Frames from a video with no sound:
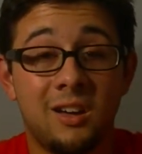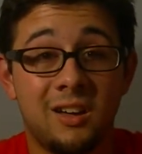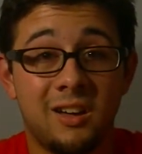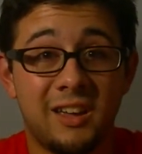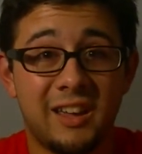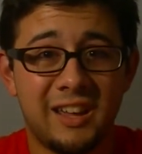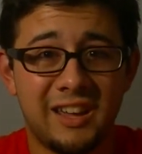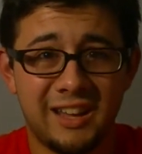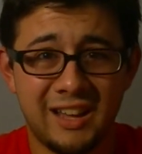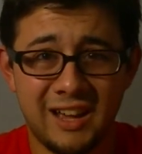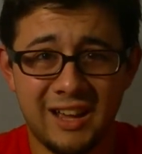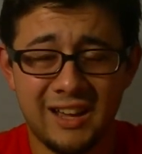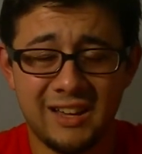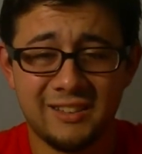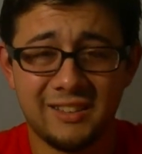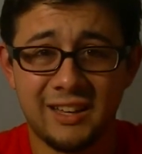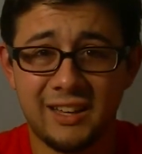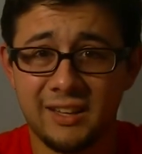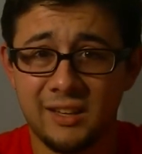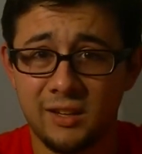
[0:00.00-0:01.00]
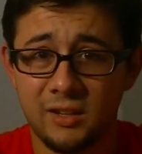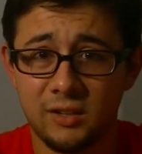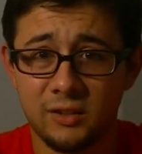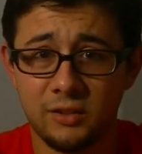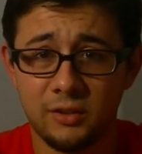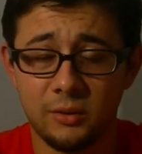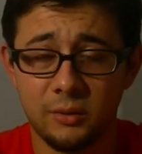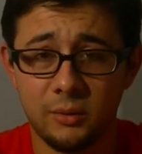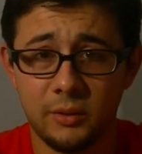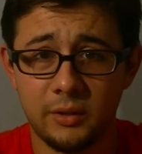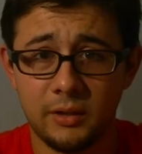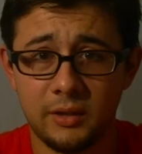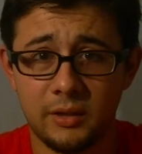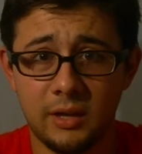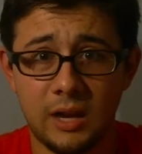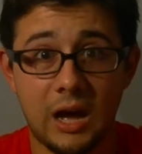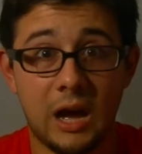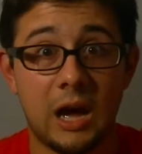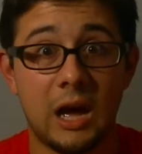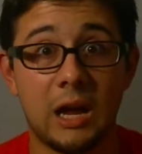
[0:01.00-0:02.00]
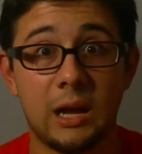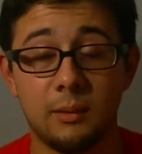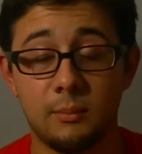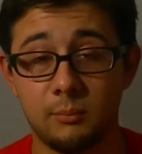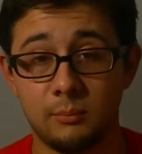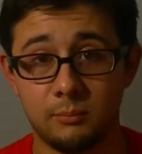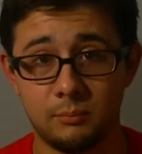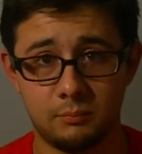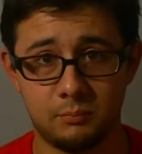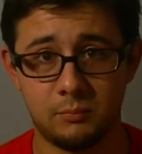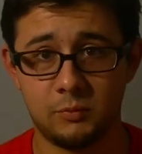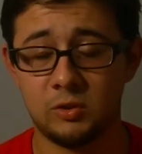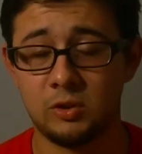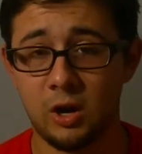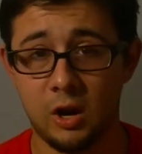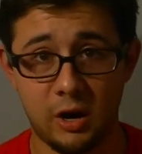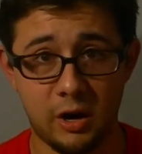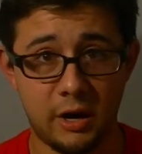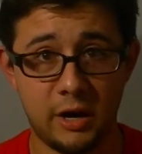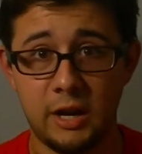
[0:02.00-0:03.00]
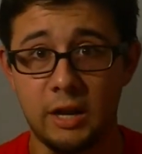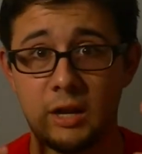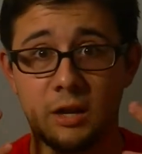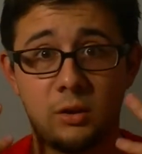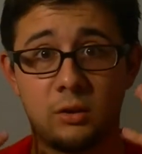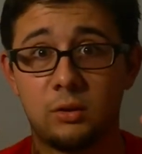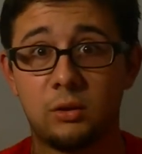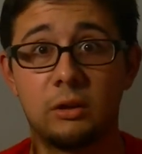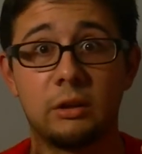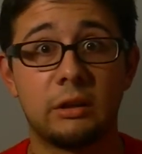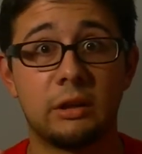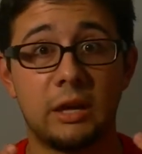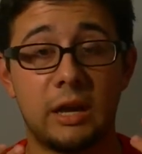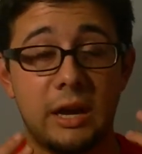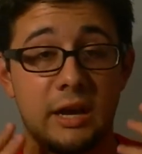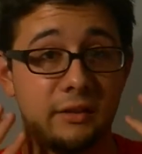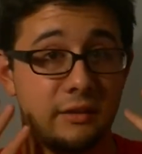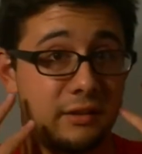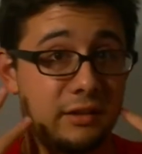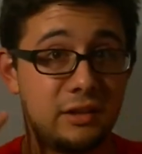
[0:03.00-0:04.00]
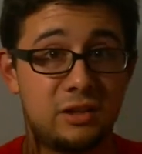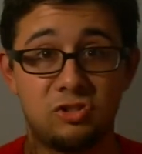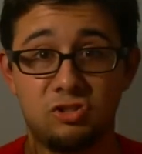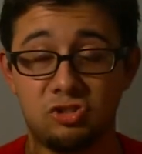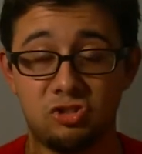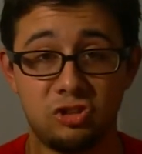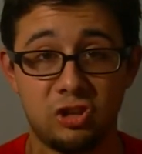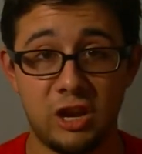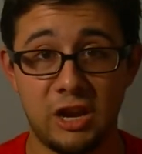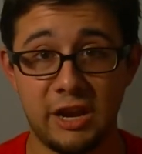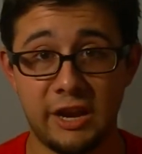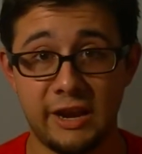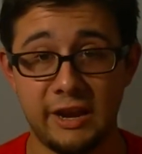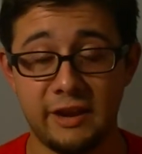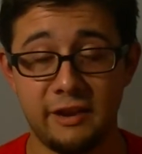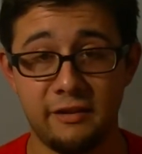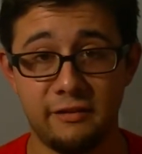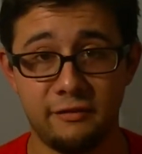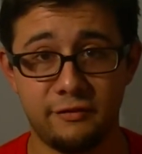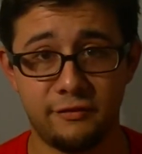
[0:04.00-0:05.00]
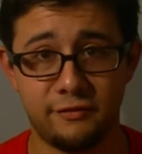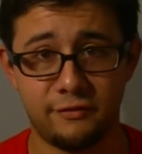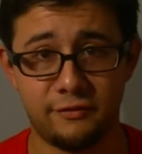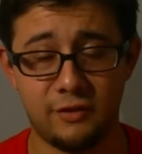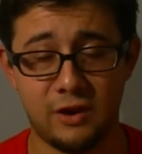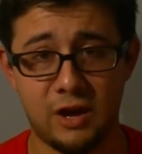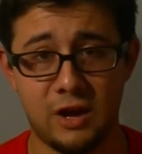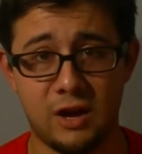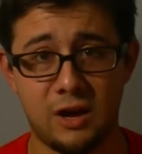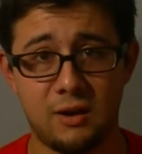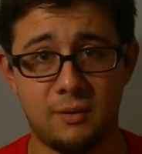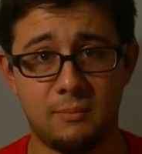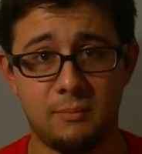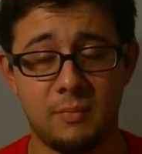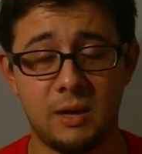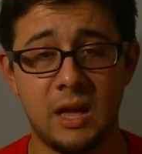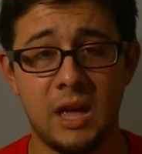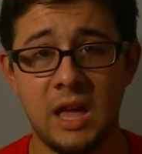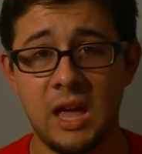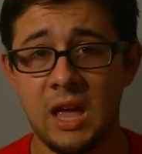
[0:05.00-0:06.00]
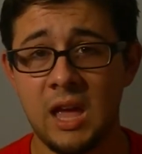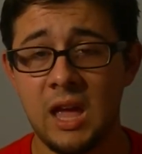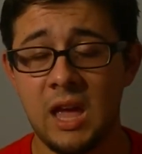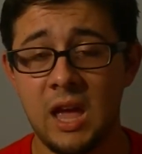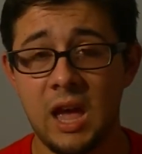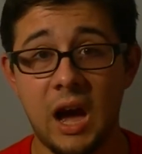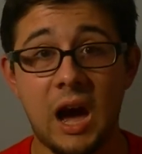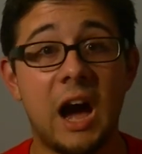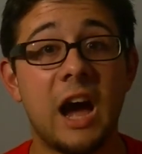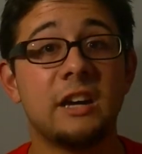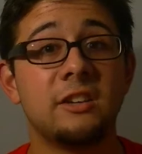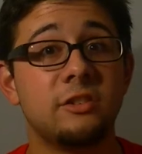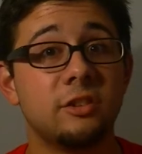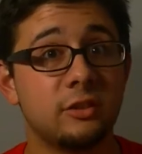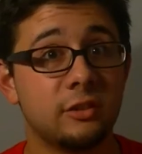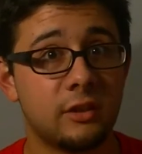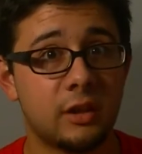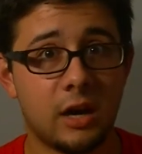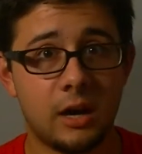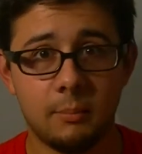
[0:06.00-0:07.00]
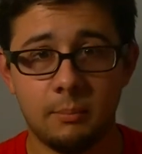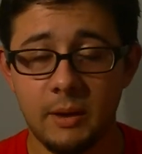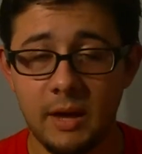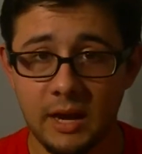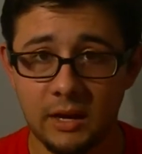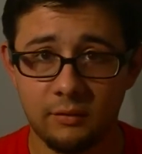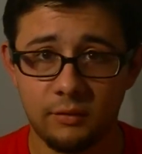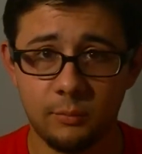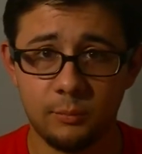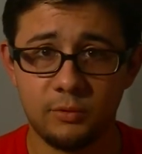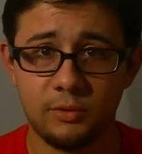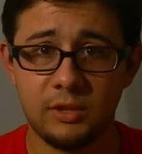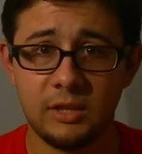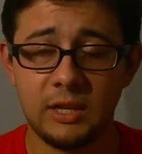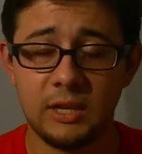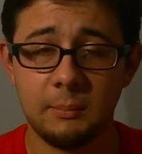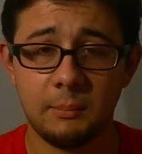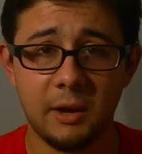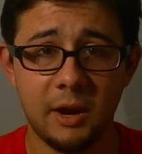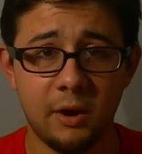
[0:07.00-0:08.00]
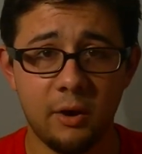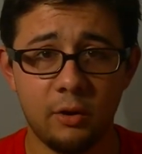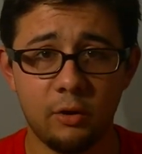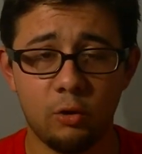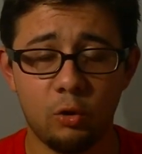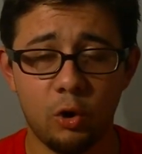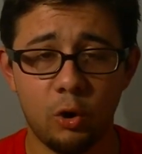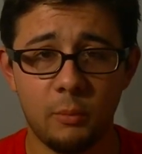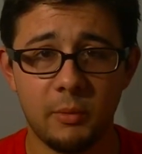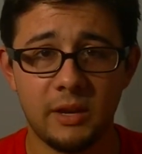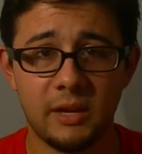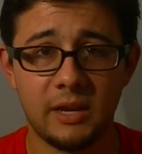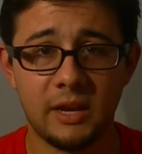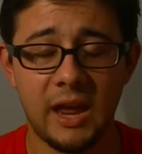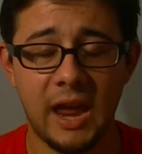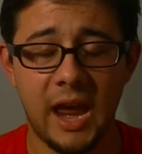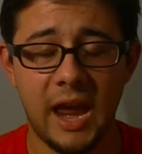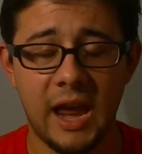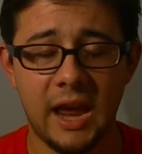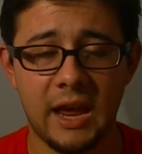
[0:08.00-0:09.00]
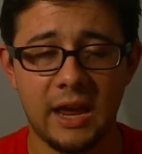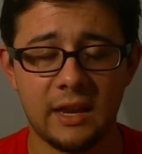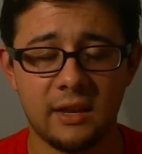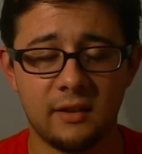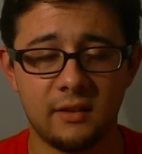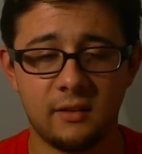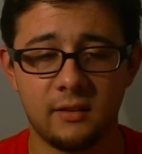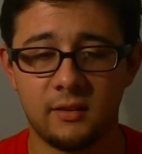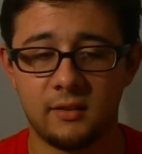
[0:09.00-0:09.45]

Hey guys, how y'all doing? I'm sorry I don't look nice. I didn't shave. I just got back from seeing Paranorman, and